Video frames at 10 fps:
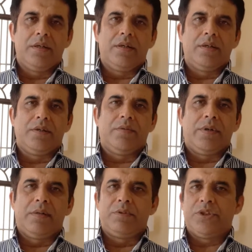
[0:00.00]

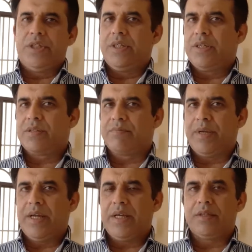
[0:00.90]
When a machine is
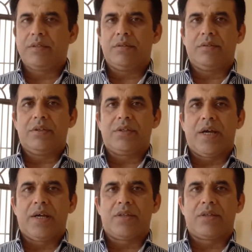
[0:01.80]
made, it
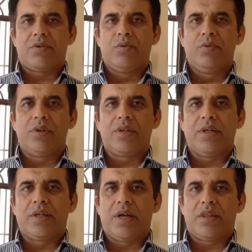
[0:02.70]
has rules,
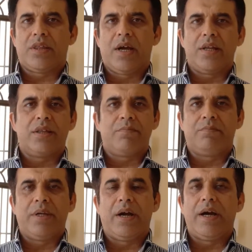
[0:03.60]
it has science
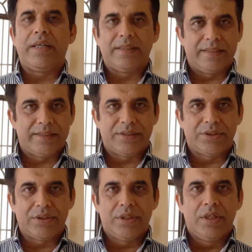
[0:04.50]
behind
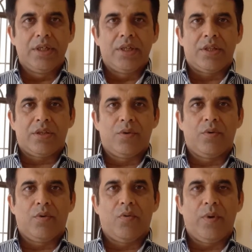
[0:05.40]
it.
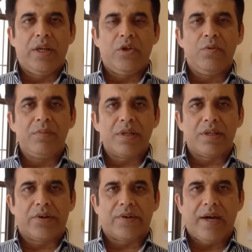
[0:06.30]
So when humans,
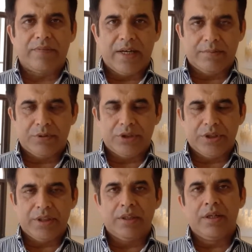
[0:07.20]
they drive that
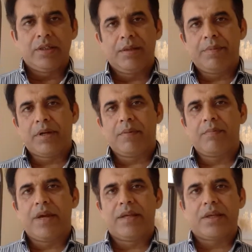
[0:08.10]
machine, they
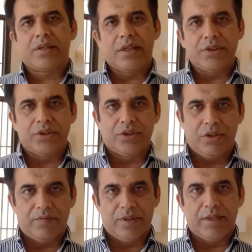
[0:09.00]
become an extension
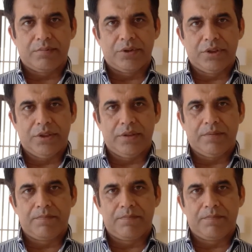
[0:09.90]
of that machine.